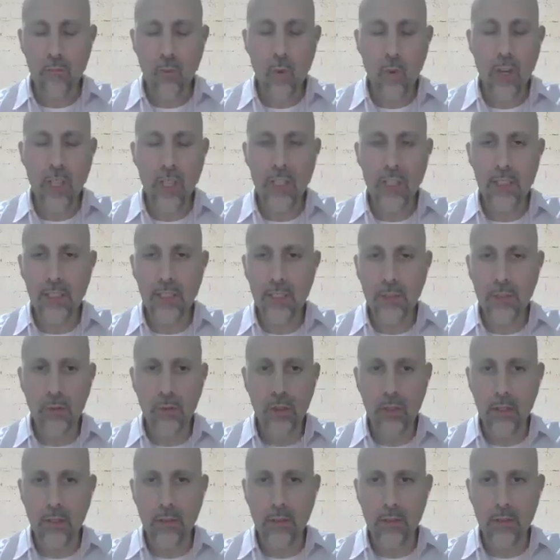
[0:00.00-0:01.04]
why does
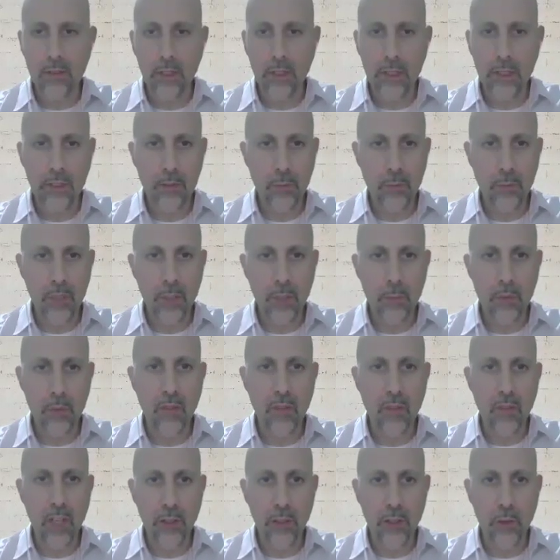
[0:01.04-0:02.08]
Israel need to be
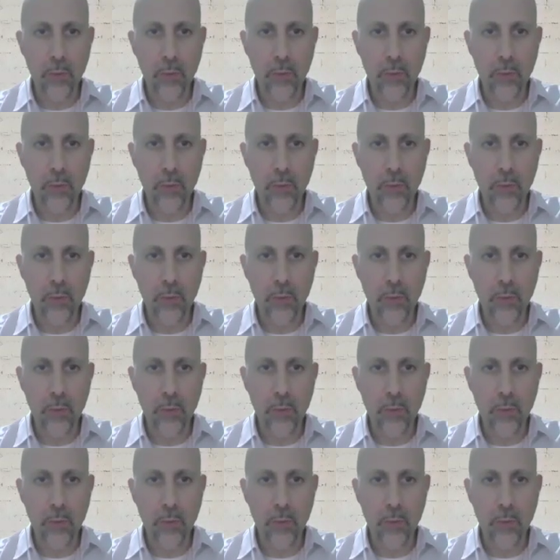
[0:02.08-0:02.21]
providing